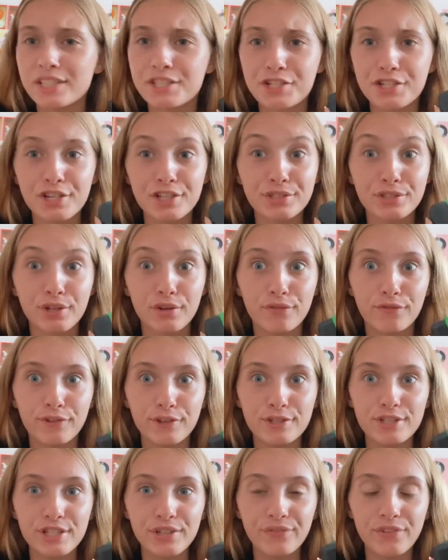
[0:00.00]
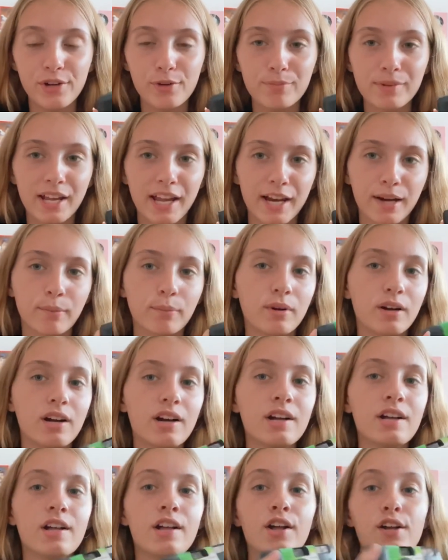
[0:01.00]
It's just a Fujifilm
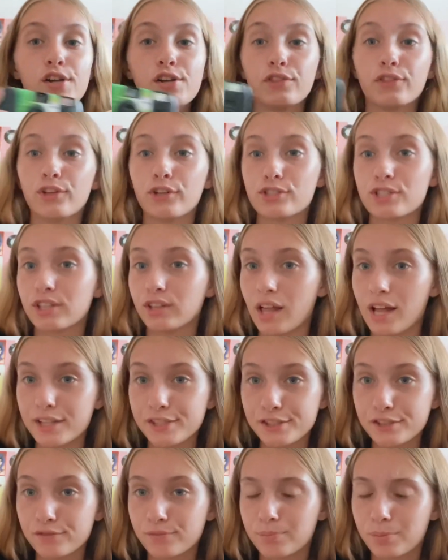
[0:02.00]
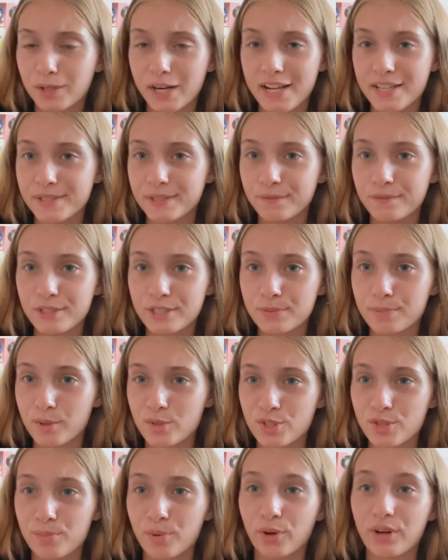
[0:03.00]
camera. There's lots of brands of
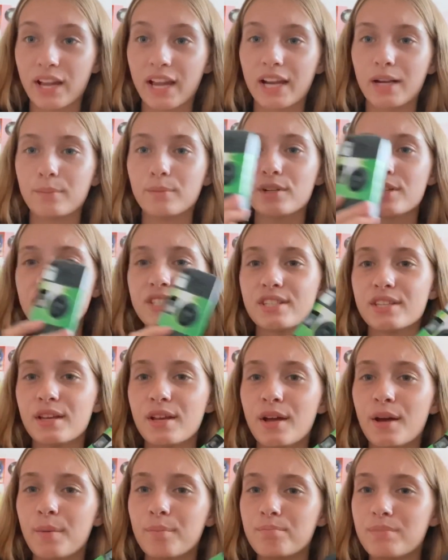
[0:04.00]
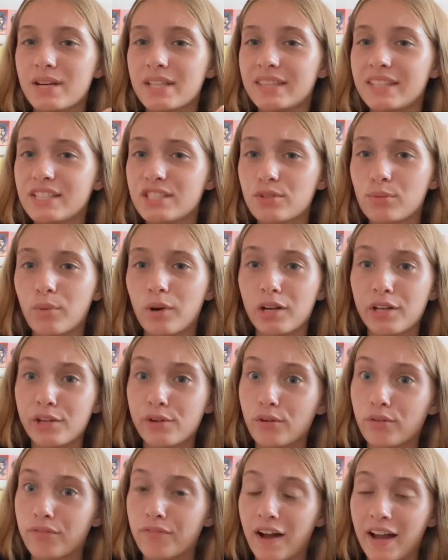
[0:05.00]
disposable cameras, but this one
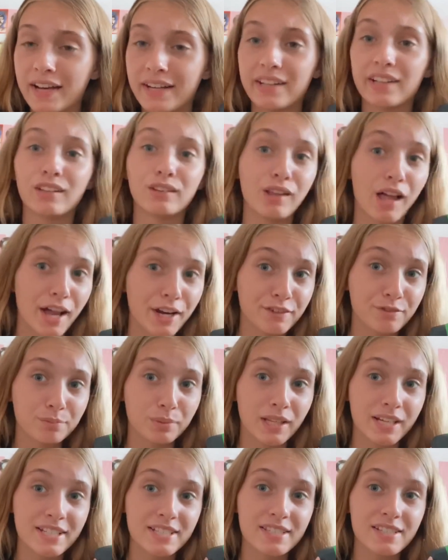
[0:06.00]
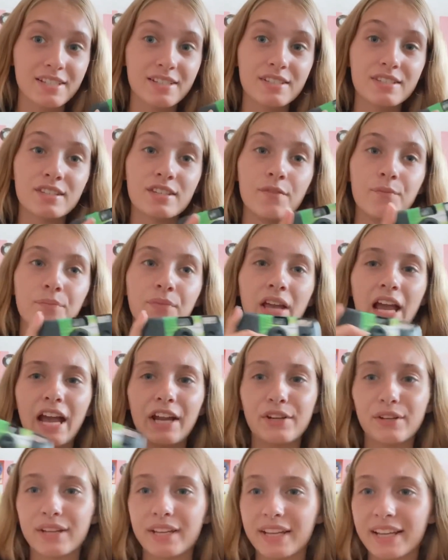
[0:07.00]
you'll find at a lot of places,
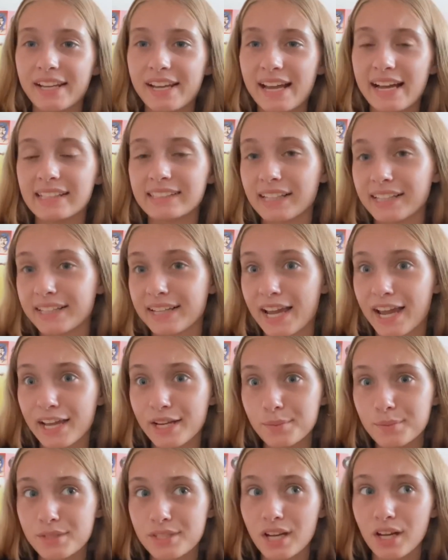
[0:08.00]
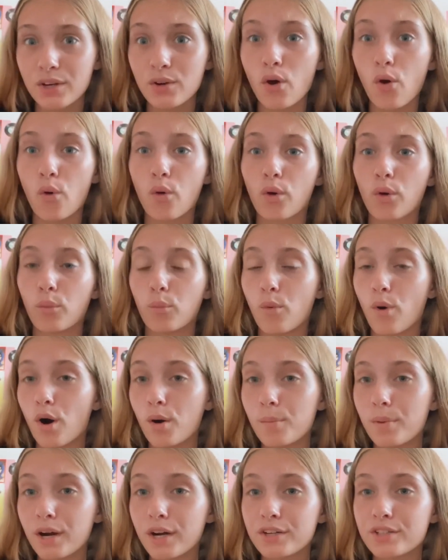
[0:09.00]
and you can get it at like Amazon or
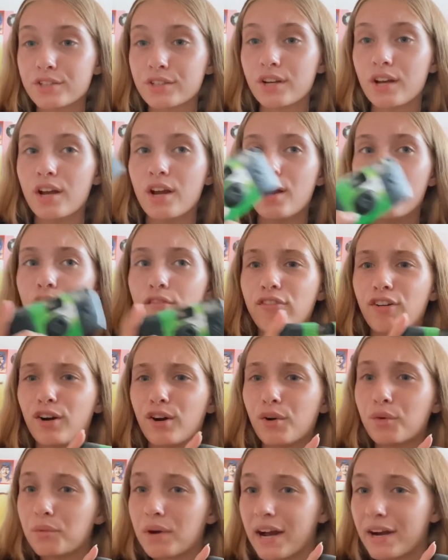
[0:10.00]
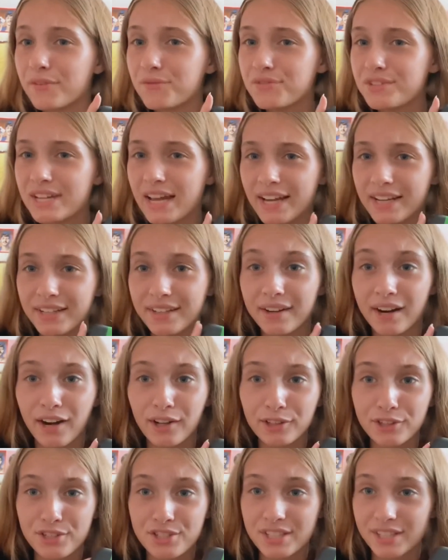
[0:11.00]
Walmart for around
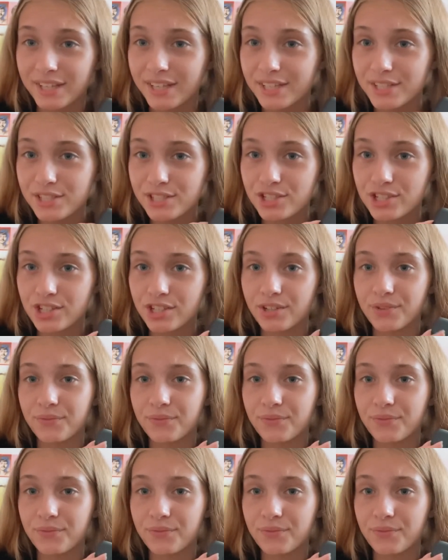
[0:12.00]
$10 each.